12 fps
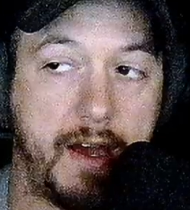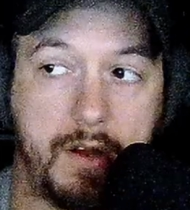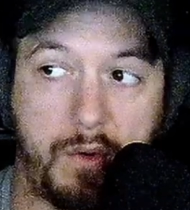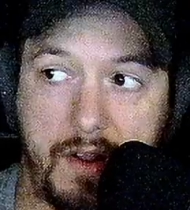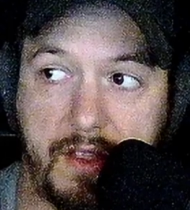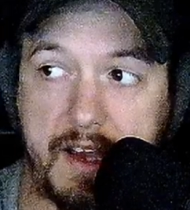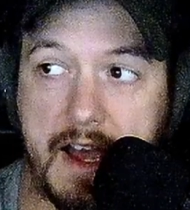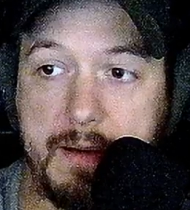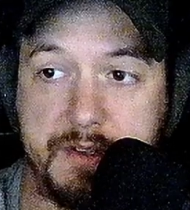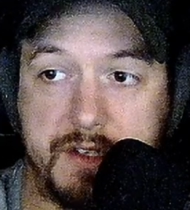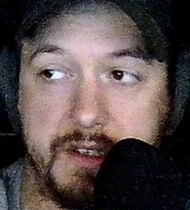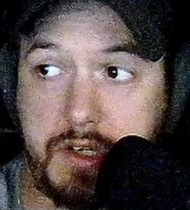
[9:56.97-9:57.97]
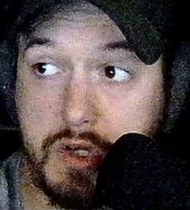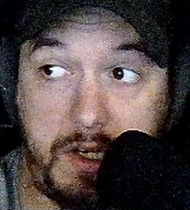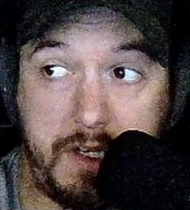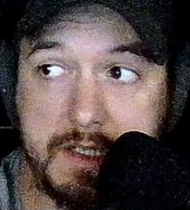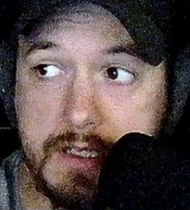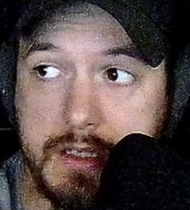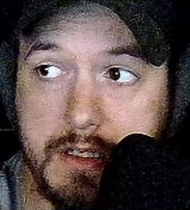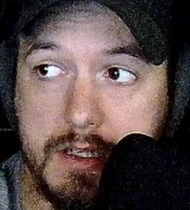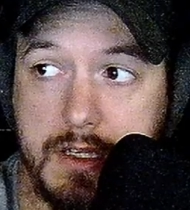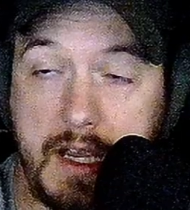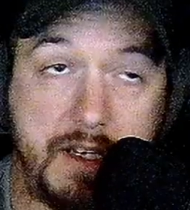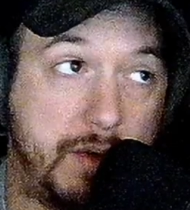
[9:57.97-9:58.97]
Corn on the cob is just cooked,
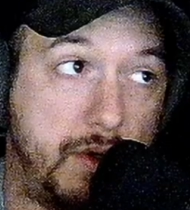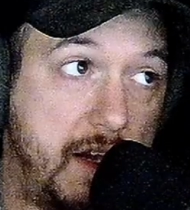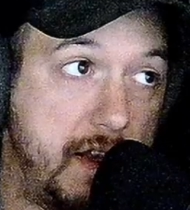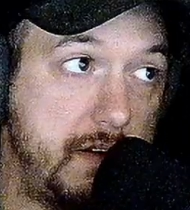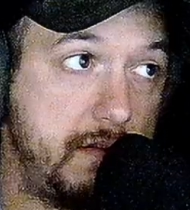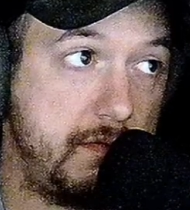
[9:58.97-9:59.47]
and you get